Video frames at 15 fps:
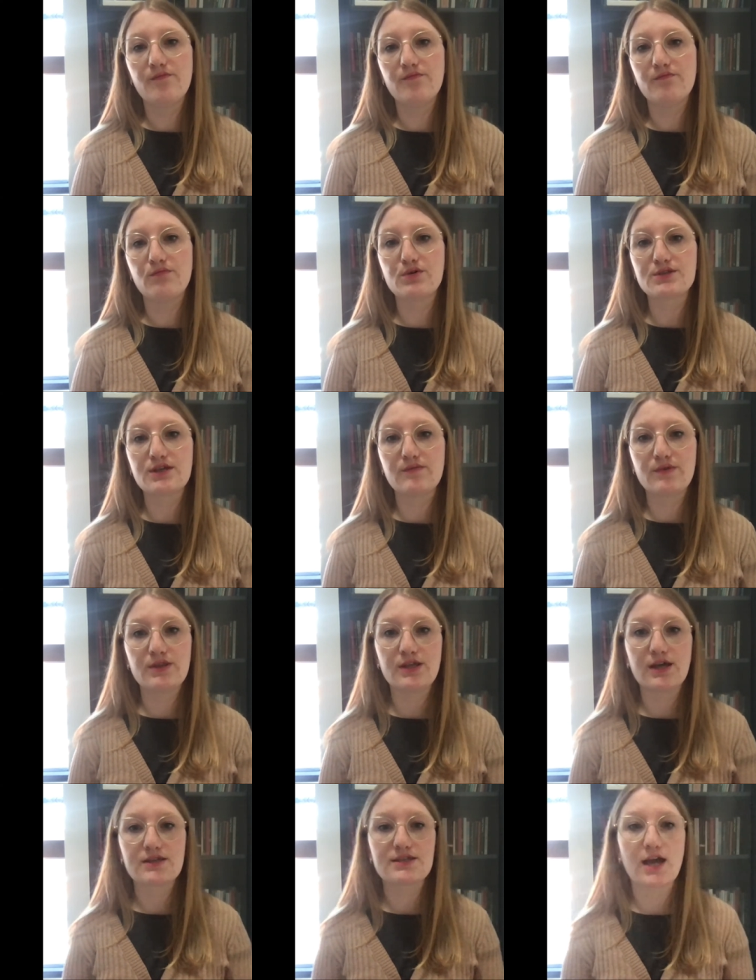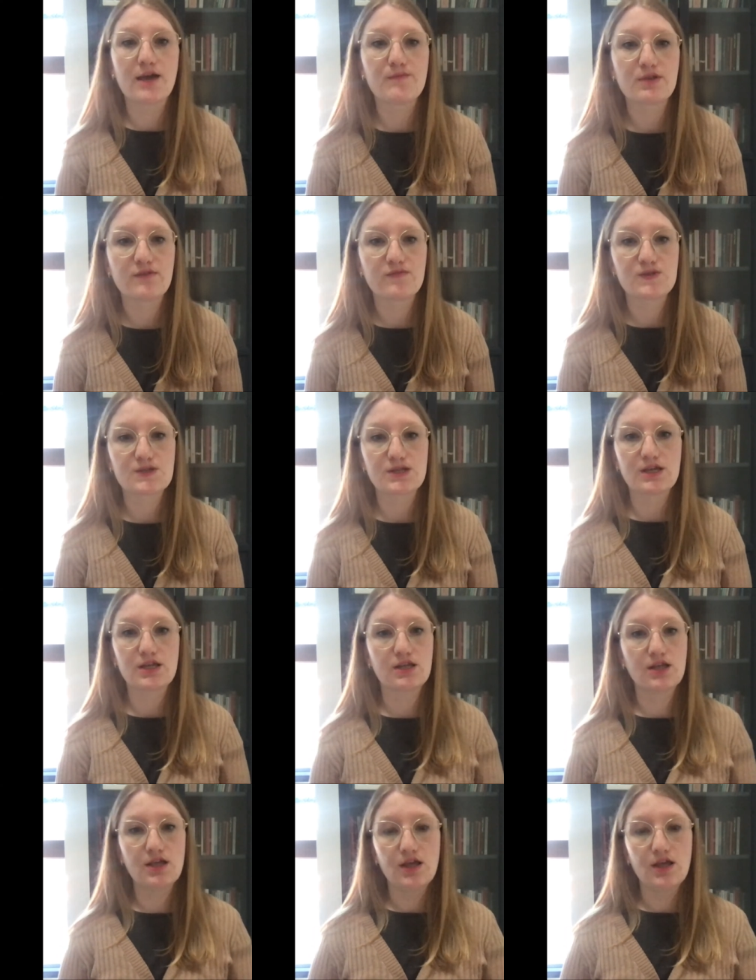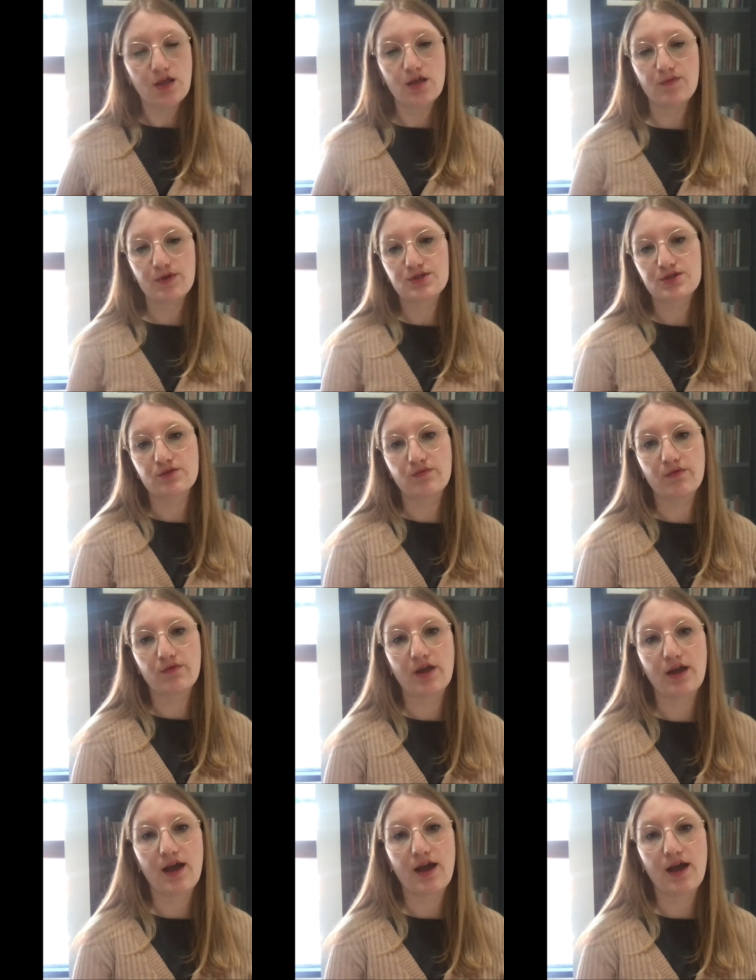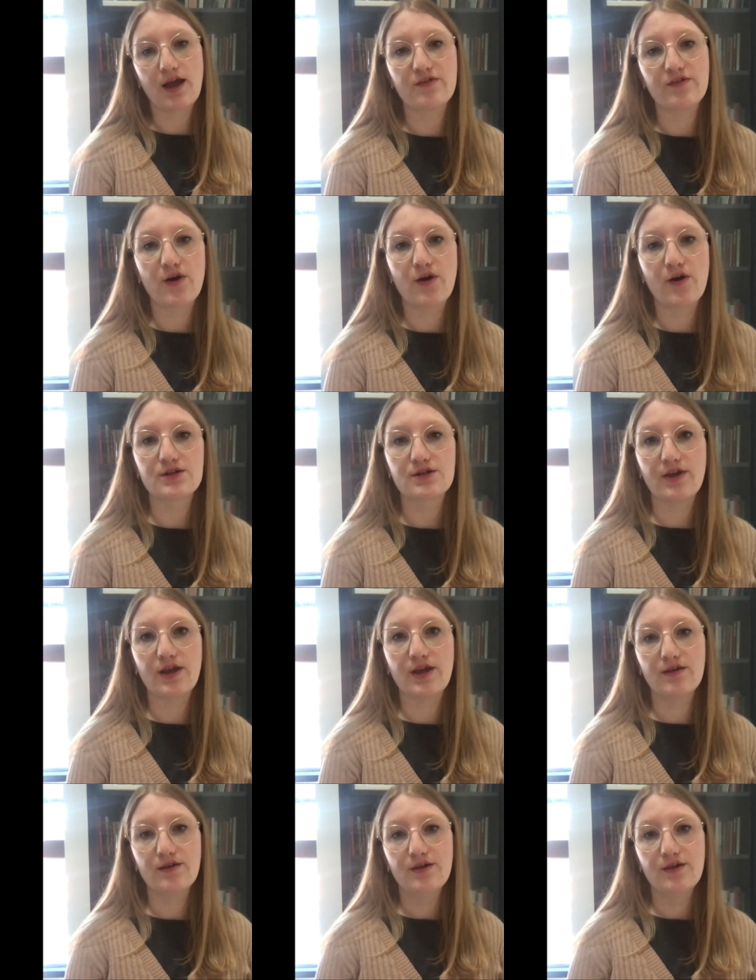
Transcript: buzzing with the excitement of the scene in which something out of the ordinary,